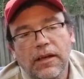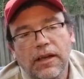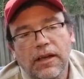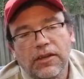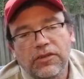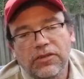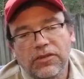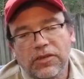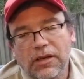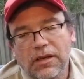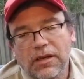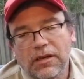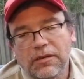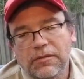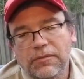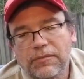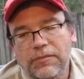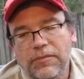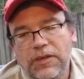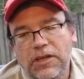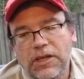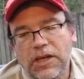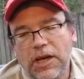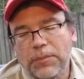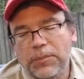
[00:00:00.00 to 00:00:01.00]
It's a
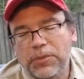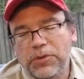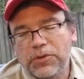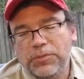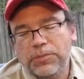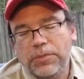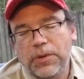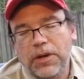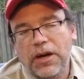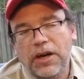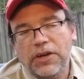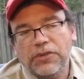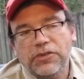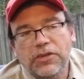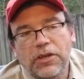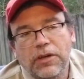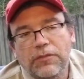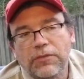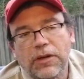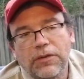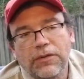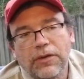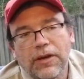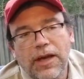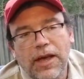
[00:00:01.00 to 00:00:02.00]
Compass box. I've
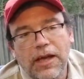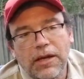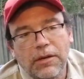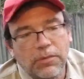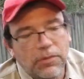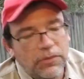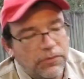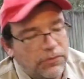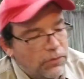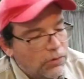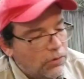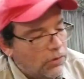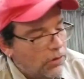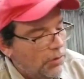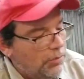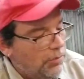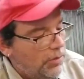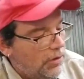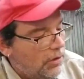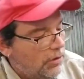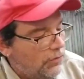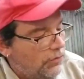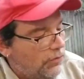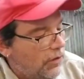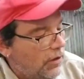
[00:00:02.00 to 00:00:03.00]
never had it before,
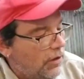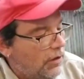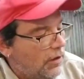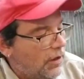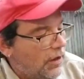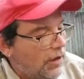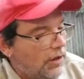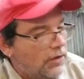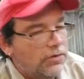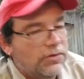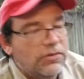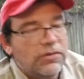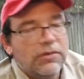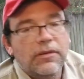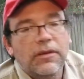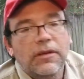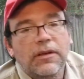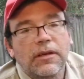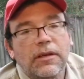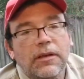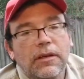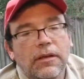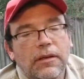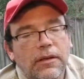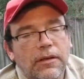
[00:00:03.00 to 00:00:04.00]
but it's very nice.
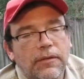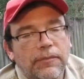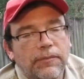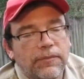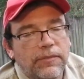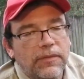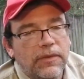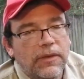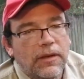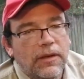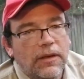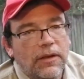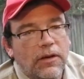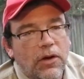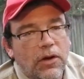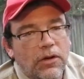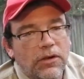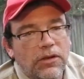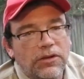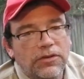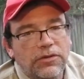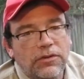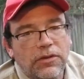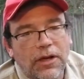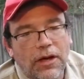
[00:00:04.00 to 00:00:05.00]

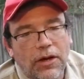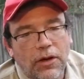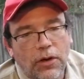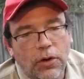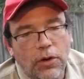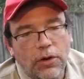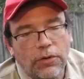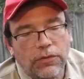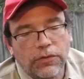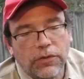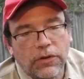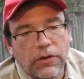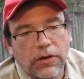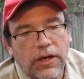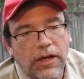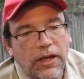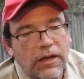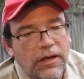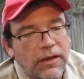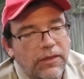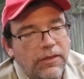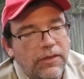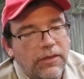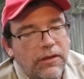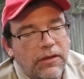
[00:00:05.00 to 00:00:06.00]
It's not over
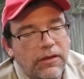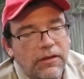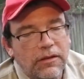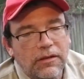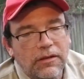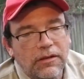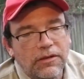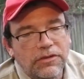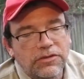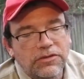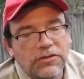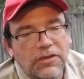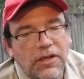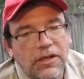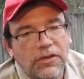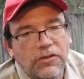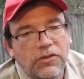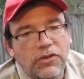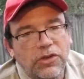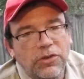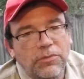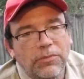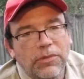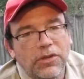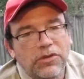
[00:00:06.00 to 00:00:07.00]
any, it's not
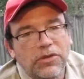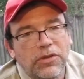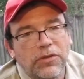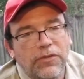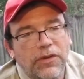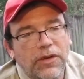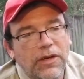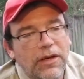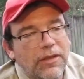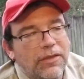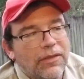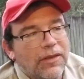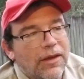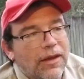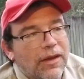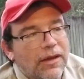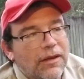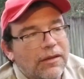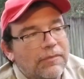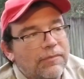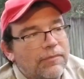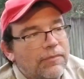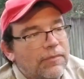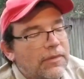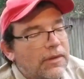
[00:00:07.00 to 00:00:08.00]
too much of
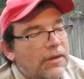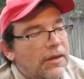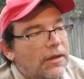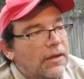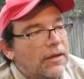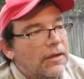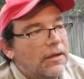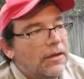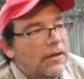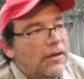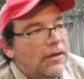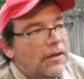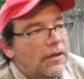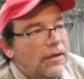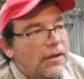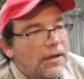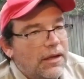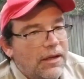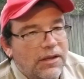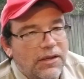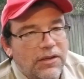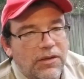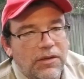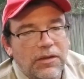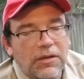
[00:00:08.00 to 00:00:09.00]
anything.
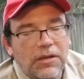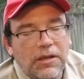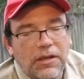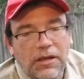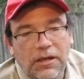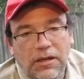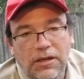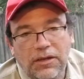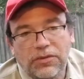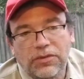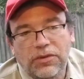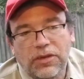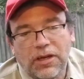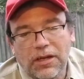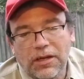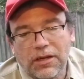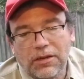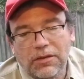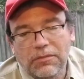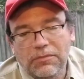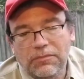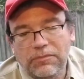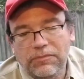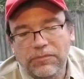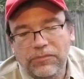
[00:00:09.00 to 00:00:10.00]
It is kind
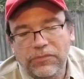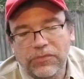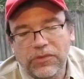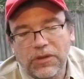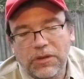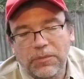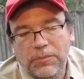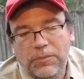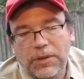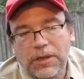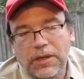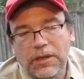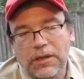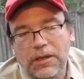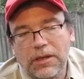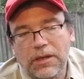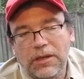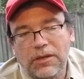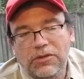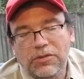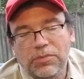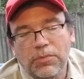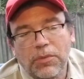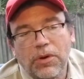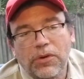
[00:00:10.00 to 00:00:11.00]
of
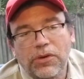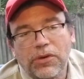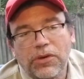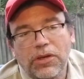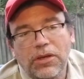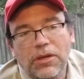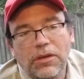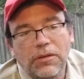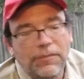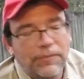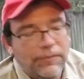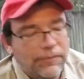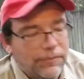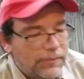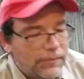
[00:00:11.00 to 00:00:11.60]
peaty, smoky,